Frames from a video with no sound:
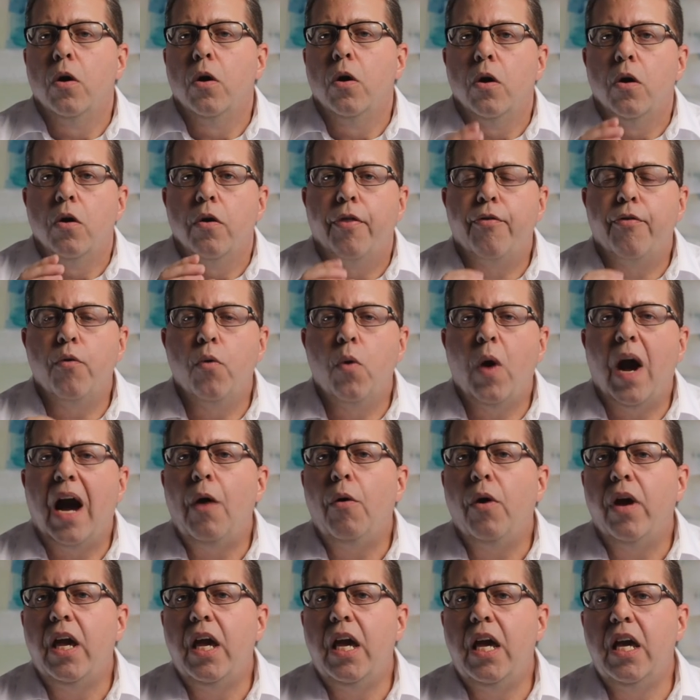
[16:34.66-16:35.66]

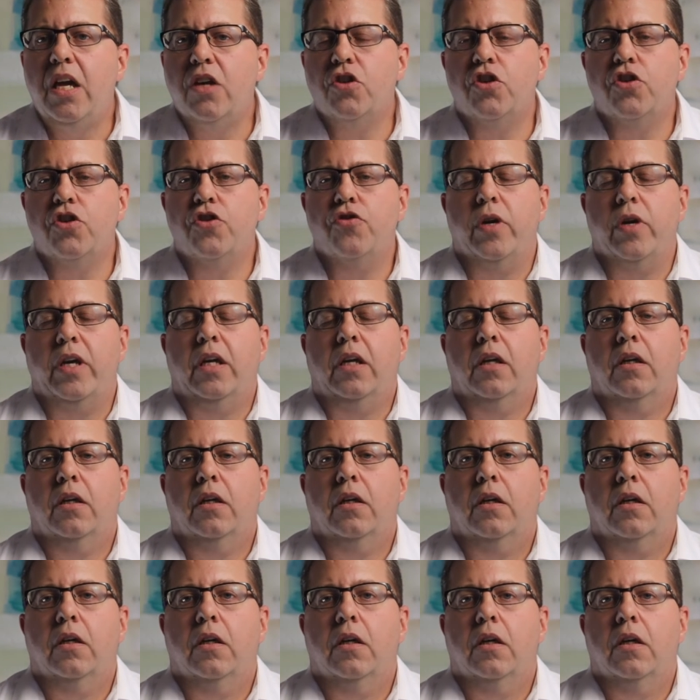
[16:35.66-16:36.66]
Throughout history,
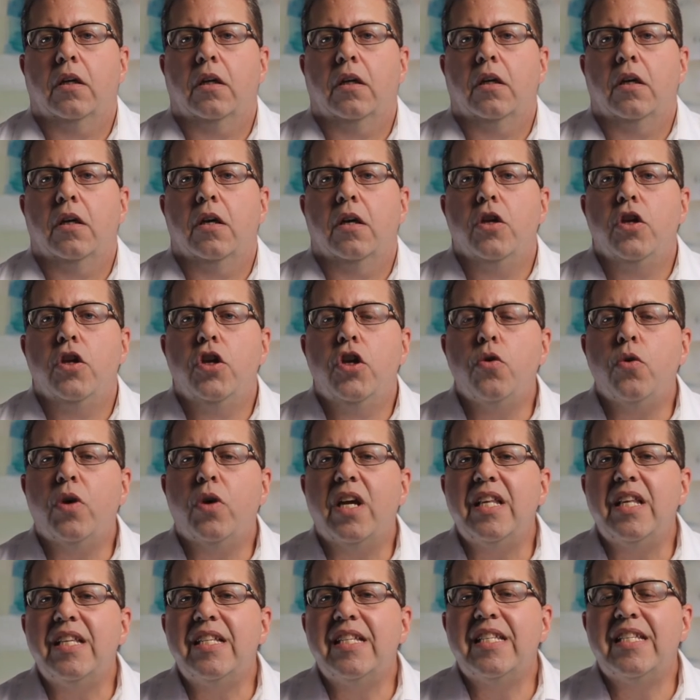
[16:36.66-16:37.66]
you
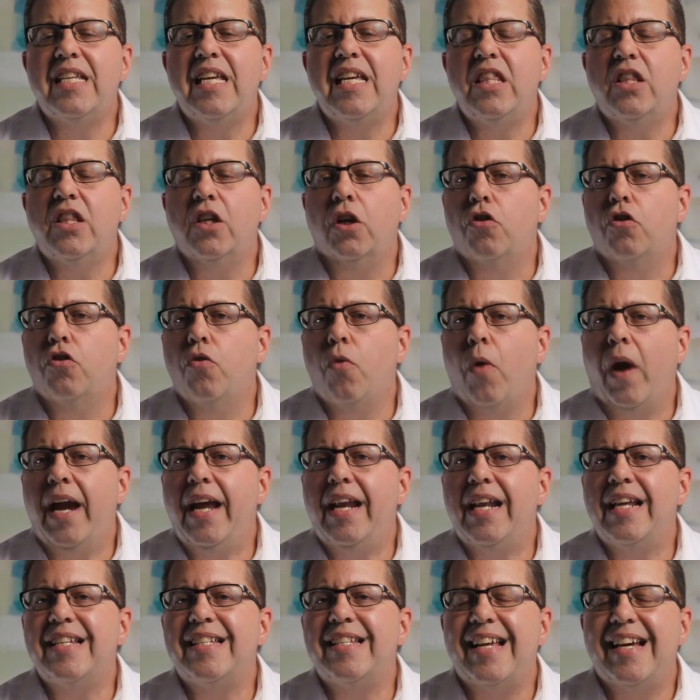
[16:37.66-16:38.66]
can see the
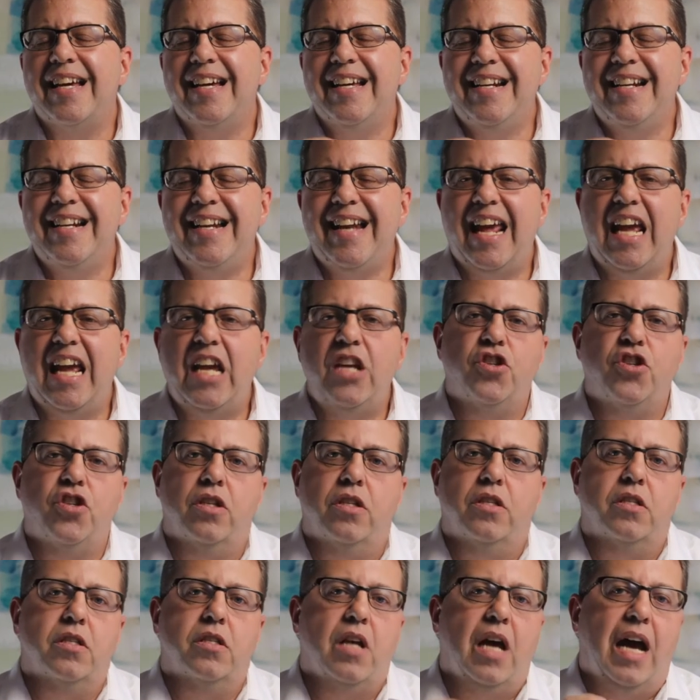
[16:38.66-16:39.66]
greatest
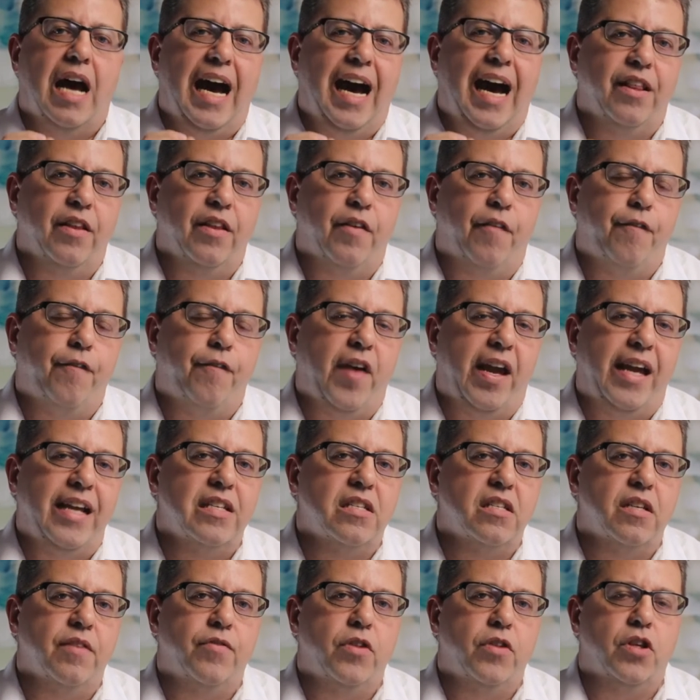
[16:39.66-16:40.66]
nations on the
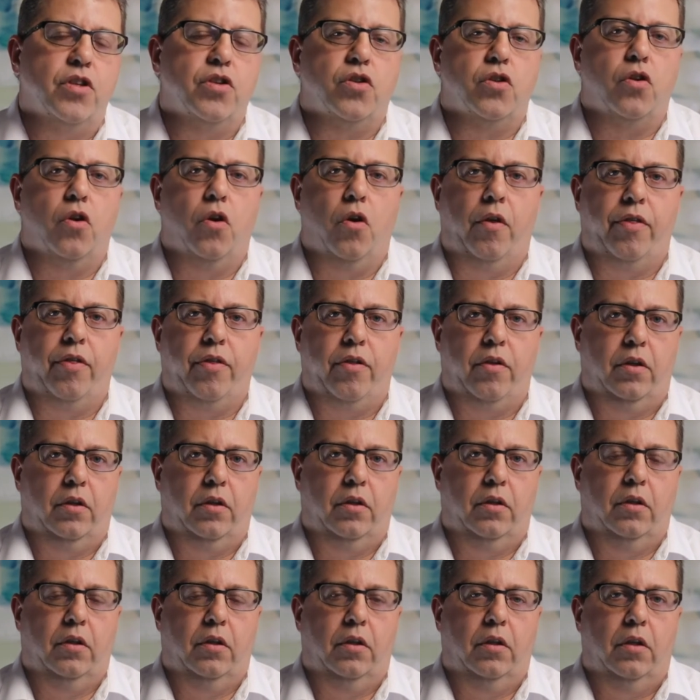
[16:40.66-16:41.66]
face of this earth,
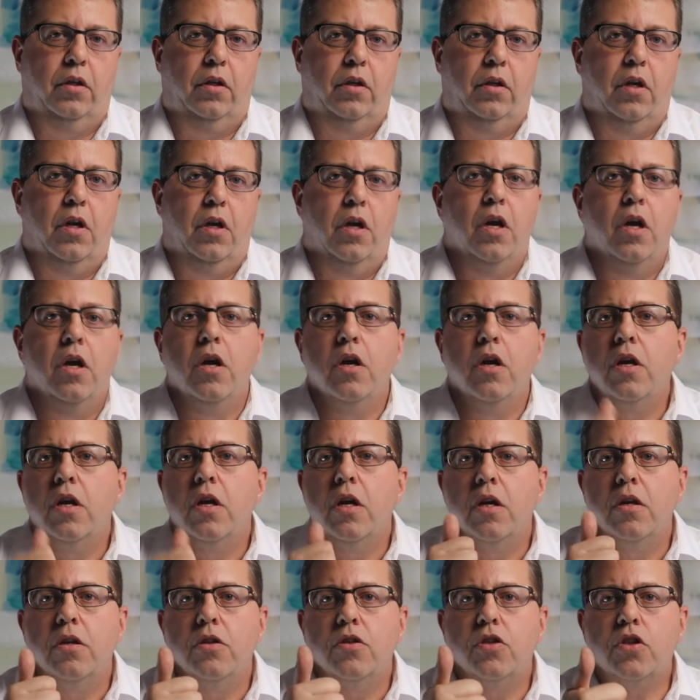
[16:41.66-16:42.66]

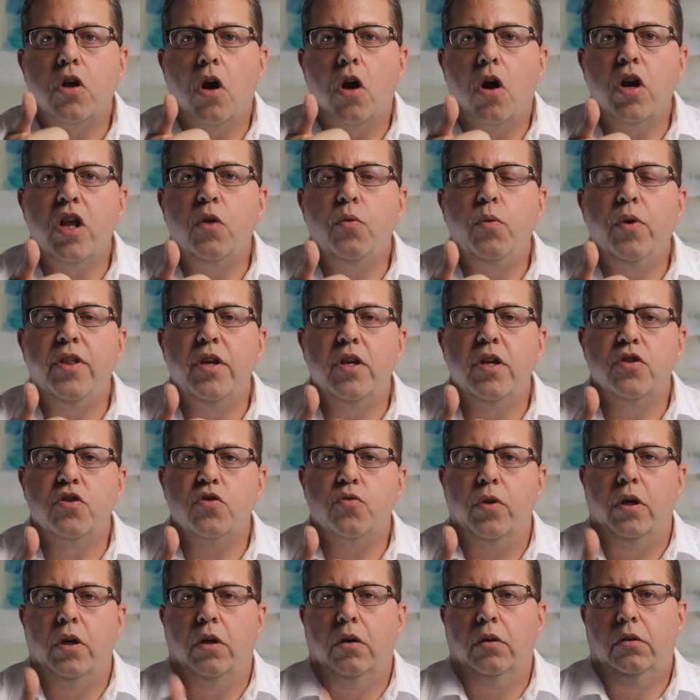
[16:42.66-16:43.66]
starting with Israel,